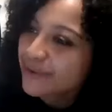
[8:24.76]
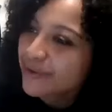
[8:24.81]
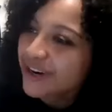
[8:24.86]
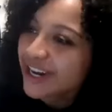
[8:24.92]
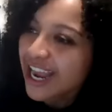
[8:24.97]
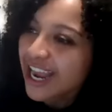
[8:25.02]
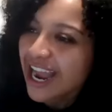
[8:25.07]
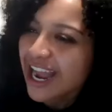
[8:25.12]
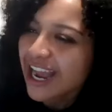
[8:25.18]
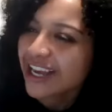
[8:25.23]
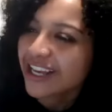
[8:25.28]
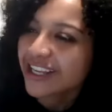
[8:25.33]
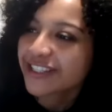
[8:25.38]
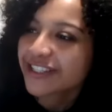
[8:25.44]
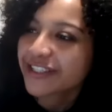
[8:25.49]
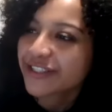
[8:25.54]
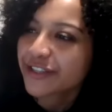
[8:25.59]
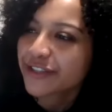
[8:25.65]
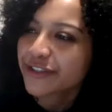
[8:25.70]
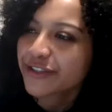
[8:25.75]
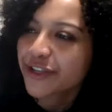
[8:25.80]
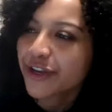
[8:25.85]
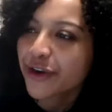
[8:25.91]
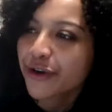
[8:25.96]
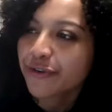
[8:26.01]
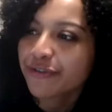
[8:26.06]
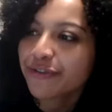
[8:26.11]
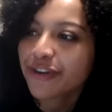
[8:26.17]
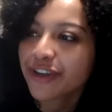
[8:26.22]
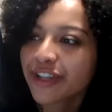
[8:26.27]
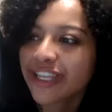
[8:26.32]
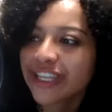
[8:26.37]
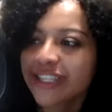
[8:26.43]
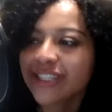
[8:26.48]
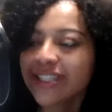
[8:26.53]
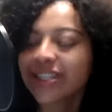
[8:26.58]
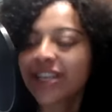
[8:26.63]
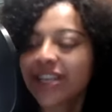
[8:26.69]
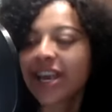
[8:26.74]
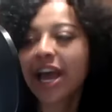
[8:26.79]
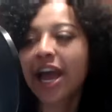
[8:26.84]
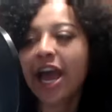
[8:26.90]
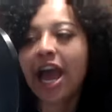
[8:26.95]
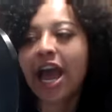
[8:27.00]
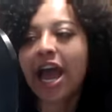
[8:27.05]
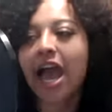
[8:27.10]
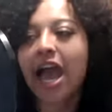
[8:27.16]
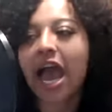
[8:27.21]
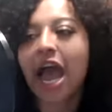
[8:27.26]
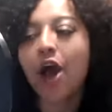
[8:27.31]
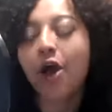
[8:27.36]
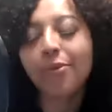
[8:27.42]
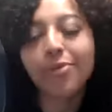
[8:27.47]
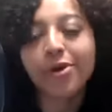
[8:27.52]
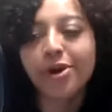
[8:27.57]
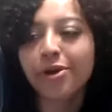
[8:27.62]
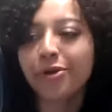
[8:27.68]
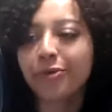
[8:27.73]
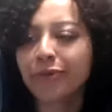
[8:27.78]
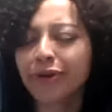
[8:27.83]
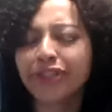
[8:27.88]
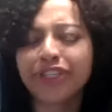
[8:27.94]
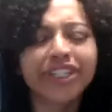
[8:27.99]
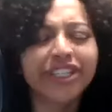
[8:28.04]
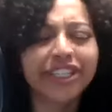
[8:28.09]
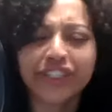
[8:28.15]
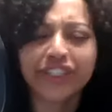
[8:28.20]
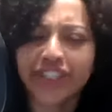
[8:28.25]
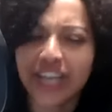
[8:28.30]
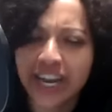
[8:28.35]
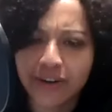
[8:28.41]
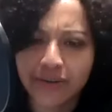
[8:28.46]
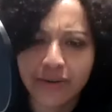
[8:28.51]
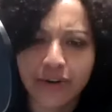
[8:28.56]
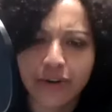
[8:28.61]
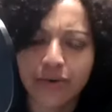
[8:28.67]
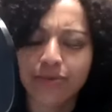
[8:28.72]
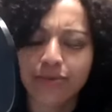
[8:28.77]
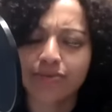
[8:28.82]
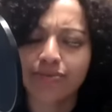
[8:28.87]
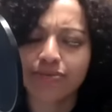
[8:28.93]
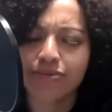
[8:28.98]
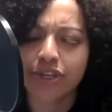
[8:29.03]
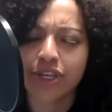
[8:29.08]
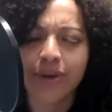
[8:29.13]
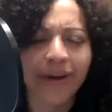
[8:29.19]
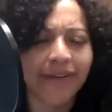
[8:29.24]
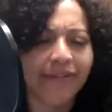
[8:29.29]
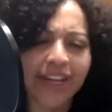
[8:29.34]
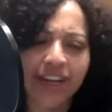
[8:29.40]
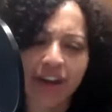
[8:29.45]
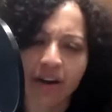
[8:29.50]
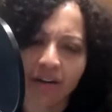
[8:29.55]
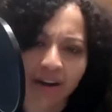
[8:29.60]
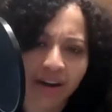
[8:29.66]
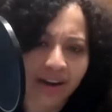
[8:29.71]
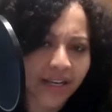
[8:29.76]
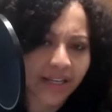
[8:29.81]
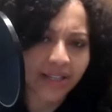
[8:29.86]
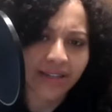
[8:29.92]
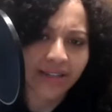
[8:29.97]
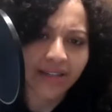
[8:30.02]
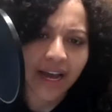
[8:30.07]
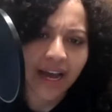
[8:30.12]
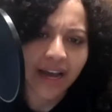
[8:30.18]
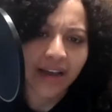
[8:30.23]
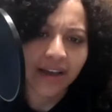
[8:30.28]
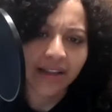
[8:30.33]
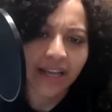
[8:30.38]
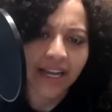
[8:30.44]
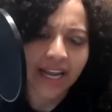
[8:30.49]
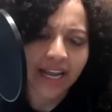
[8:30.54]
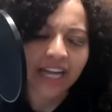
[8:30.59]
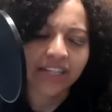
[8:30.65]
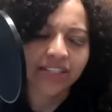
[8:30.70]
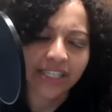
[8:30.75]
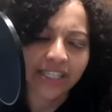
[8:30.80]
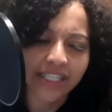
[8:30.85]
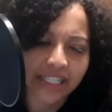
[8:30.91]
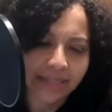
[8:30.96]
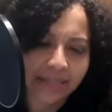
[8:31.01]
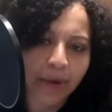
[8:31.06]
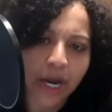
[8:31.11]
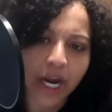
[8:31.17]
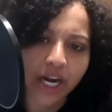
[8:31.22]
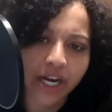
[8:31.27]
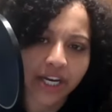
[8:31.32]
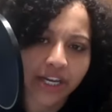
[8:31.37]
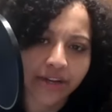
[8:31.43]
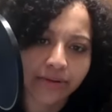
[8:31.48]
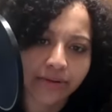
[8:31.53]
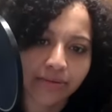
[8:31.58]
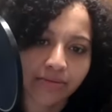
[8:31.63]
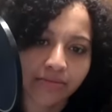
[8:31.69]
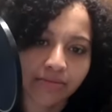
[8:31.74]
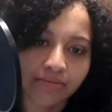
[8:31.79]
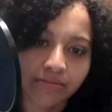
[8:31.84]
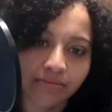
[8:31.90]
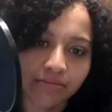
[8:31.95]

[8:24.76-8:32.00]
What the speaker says: want to ask, so for this album or just in general, do you have any artists that like actually inspire you?